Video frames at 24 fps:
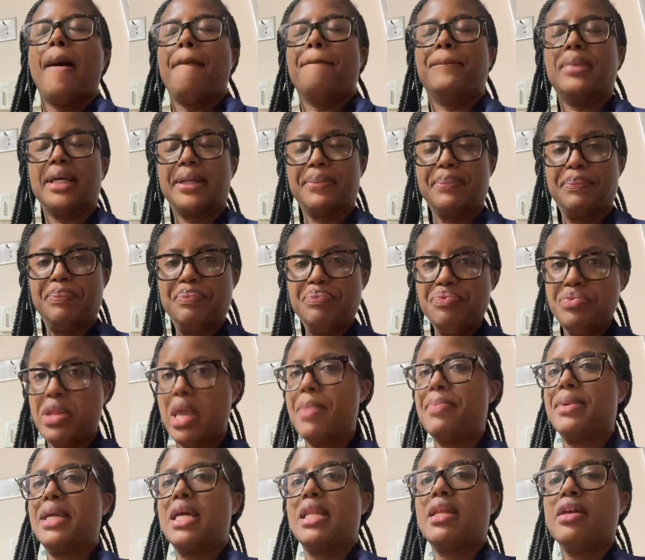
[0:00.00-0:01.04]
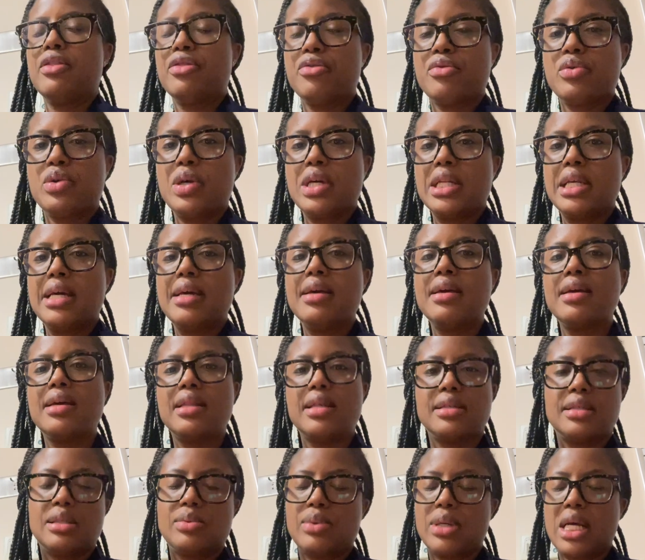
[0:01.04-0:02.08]
But I'm getting through it.
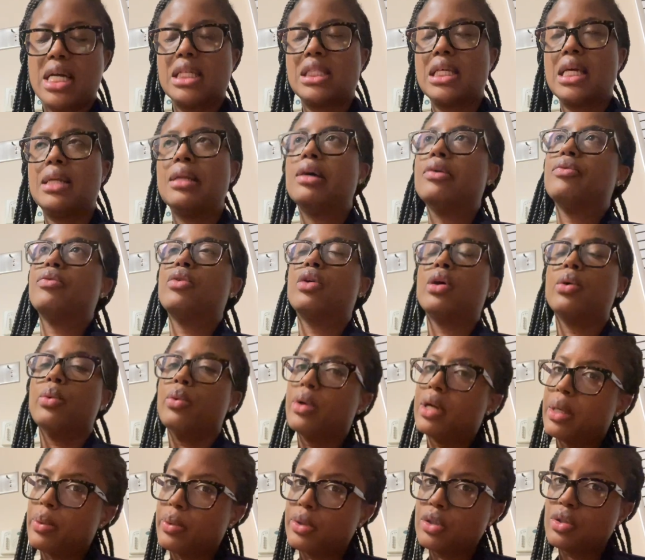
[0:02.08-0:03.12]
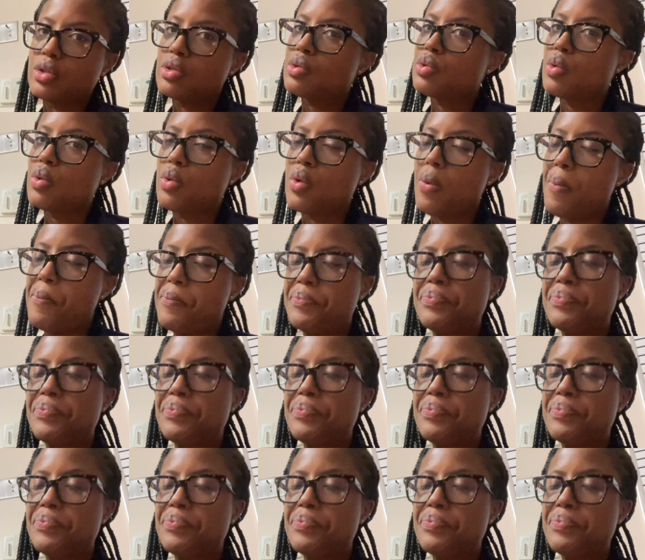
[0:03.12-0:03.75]
This is what I signed up for when I went to school.